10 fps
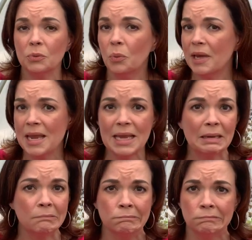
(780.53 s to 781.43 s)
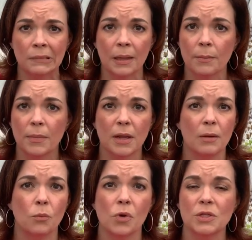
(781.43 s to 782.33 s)
a week
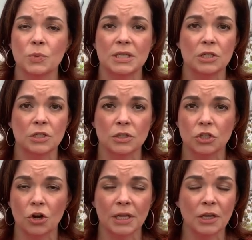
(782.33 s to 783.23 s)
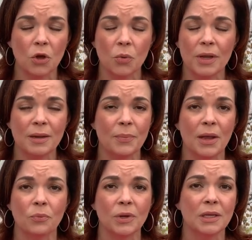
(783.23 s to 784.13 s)
once we st start get going,
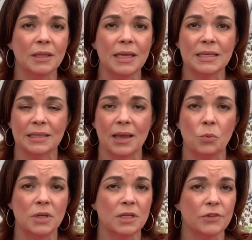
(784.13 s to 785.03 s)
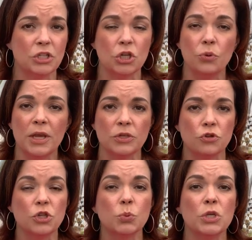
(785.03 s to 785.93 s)
but really it's like once every two weeks or
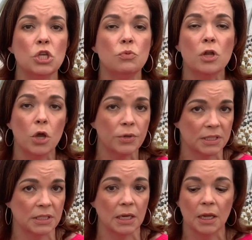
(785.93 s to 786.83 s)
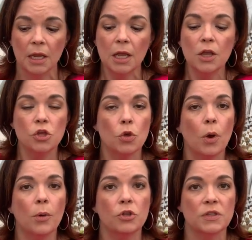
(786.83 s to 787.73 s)
just when you notice it. You
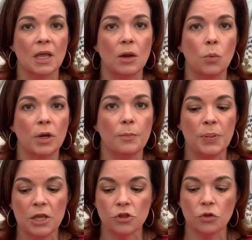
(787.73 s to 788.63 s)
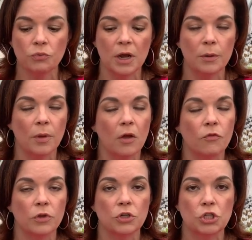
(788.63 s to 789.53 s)
always just kind of want to pinch it right above
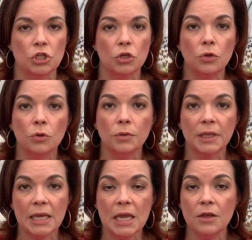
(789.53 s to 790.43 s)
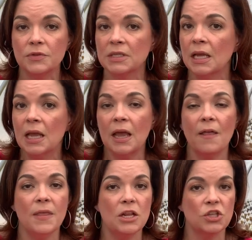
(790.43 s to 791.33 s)
where there's two leaves,
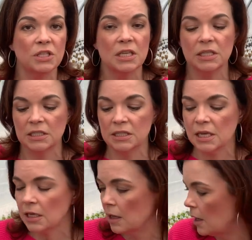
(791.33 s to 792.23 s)
and then it just gets thick